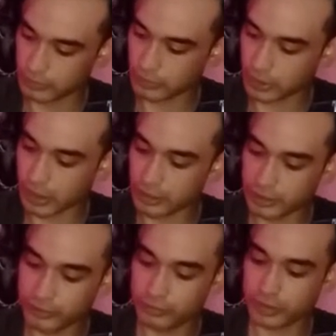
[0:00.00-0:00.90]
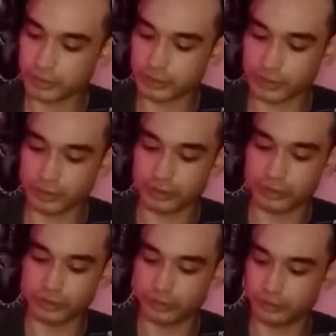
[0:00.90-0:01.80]
Well, I'll leave it in
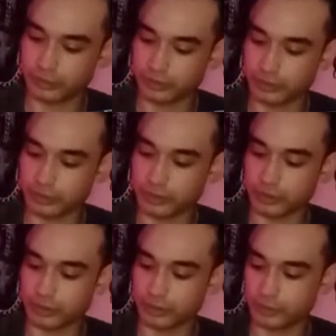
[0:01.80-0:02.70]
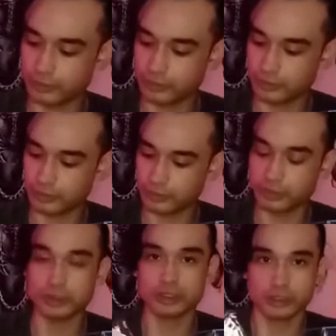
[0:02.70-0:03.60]
the propane.
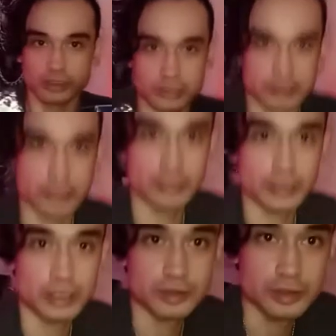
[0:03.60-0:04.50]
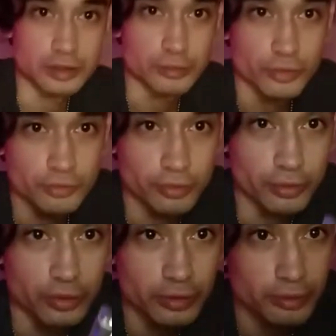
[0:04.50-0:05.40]
Because I kind of got these more for
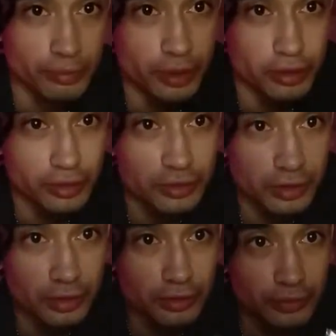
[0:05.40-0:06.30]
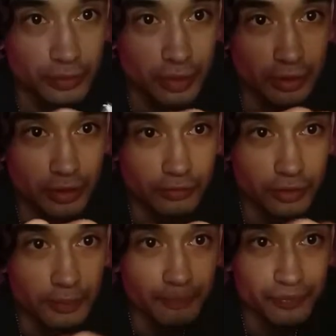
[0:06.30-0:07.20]
my niece and my
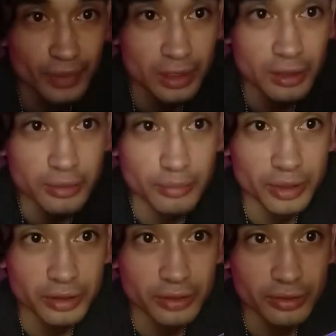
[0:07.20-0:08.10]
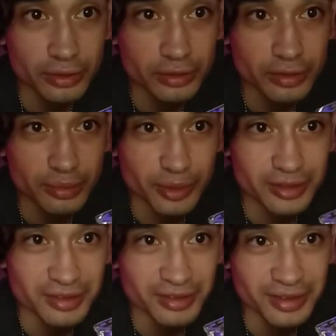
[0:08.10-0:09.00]
nephew. But, they're just a
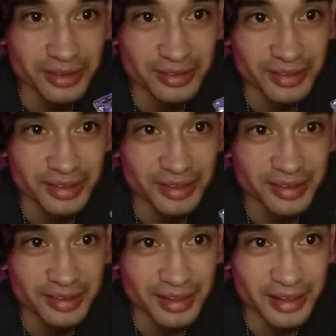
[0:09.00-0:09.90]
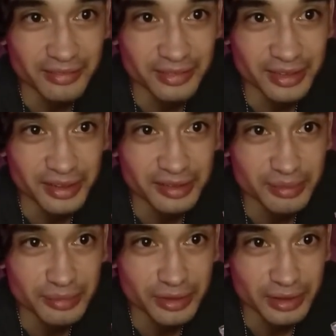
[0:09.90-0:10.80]
bunch of little, have
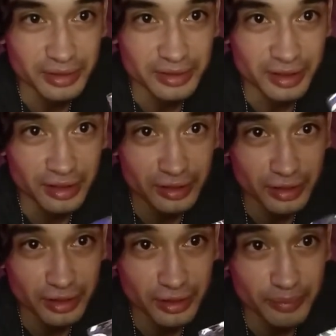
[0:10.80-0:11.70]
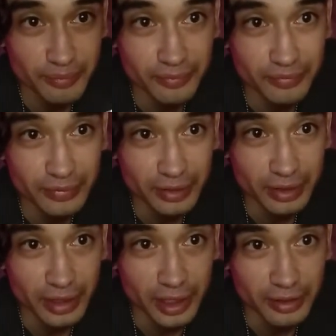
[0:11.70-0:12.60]
some sayings on them.
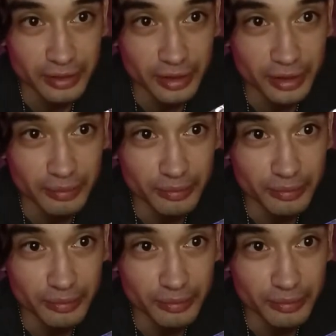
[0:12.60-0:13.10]
Kind of like